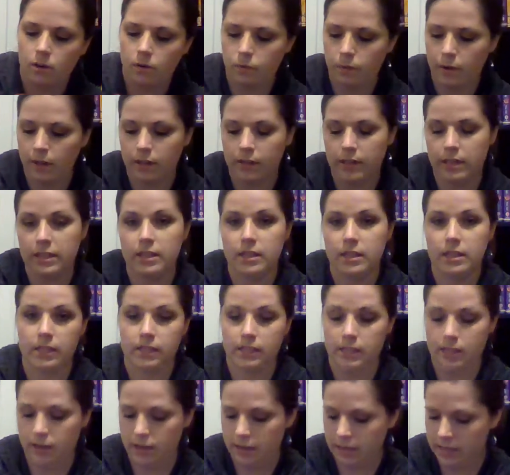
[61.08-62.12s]
well, in
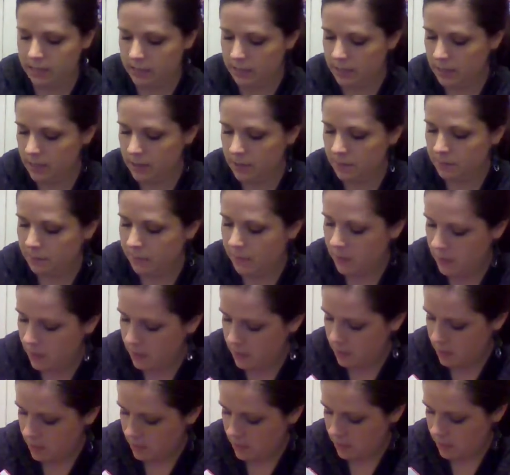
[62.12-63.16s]
this series,
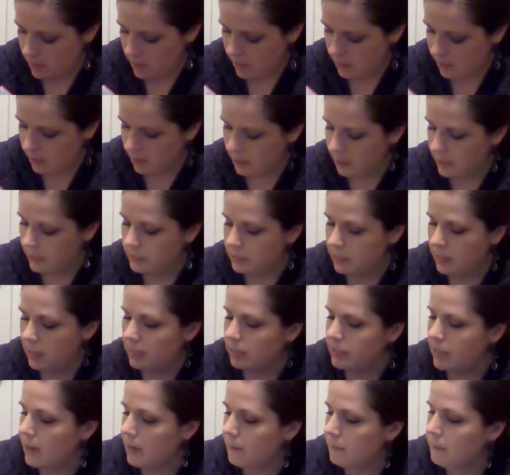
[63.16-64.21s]
there is a
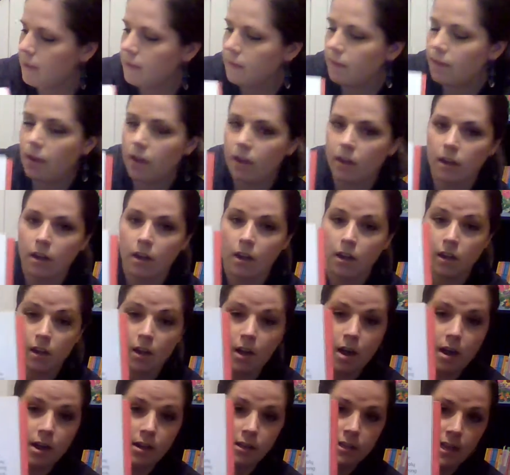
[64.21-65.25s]
table of
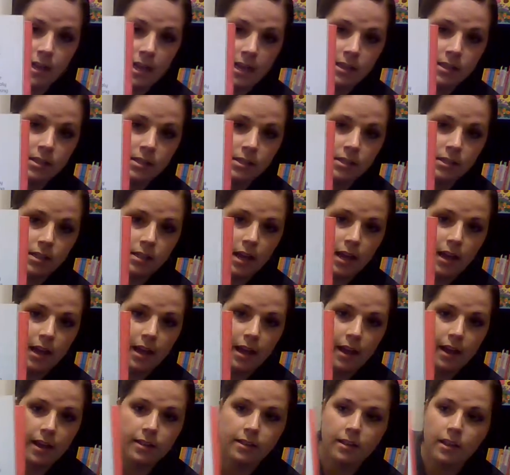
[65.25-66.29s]
contents
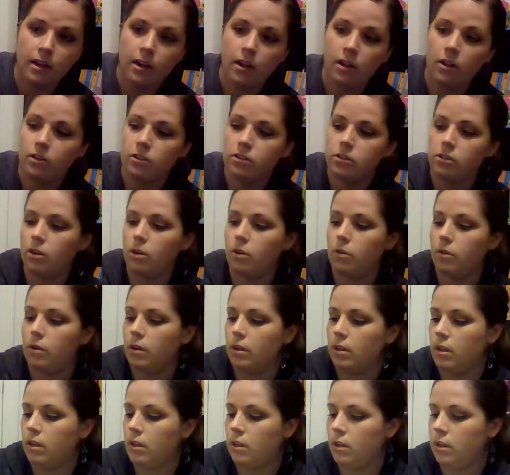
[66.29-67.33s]
and then also
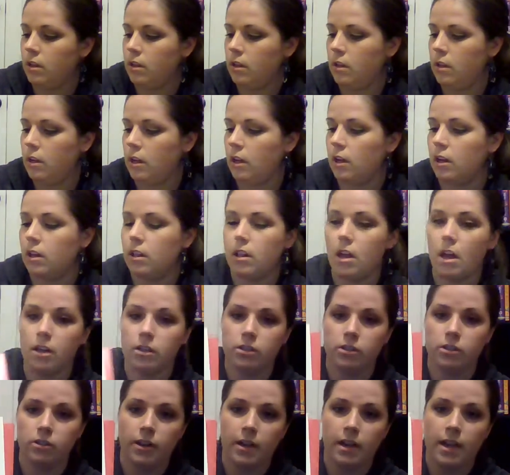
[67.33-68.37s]
a
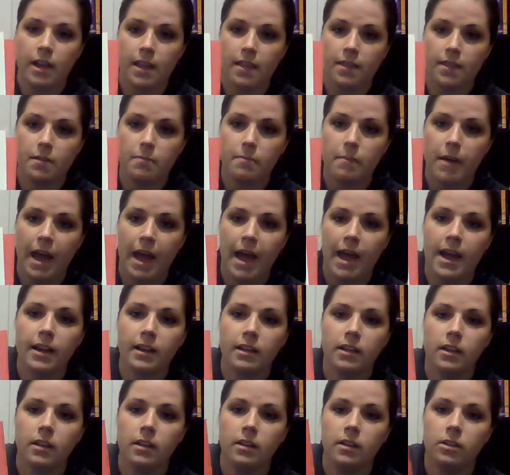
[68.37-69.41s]
glossary in the
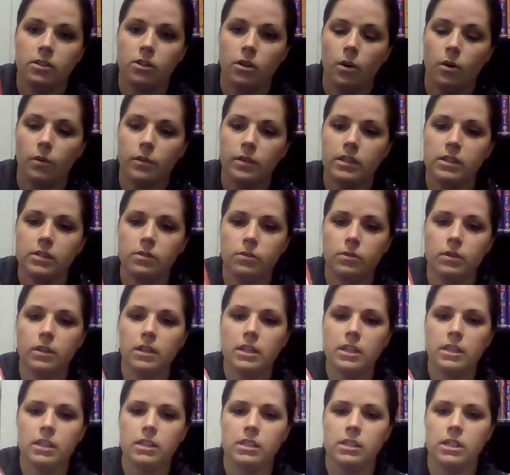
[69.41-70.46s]
back. So this
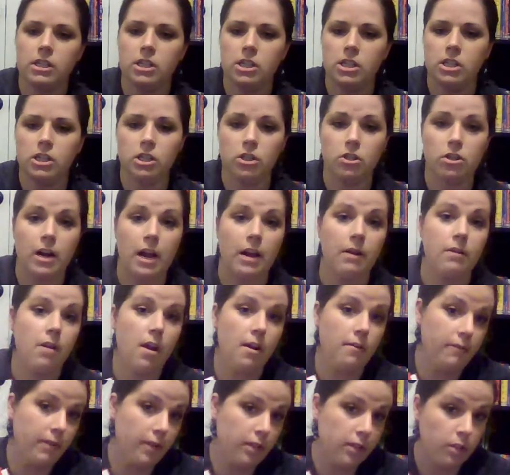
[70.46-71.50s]
really is teaching children how
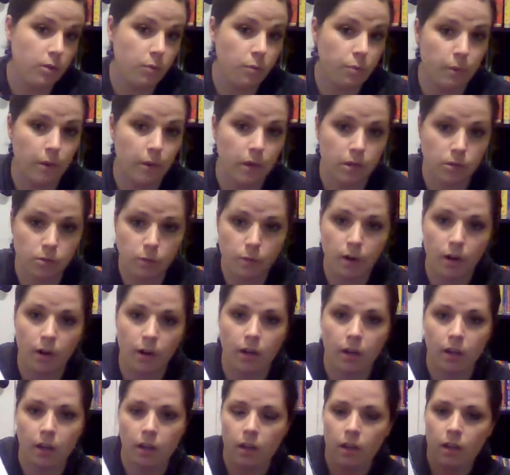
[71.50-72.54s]
nonfictional books
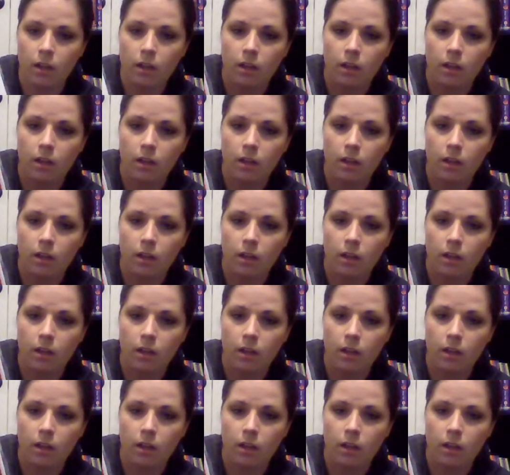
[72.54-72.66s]
work.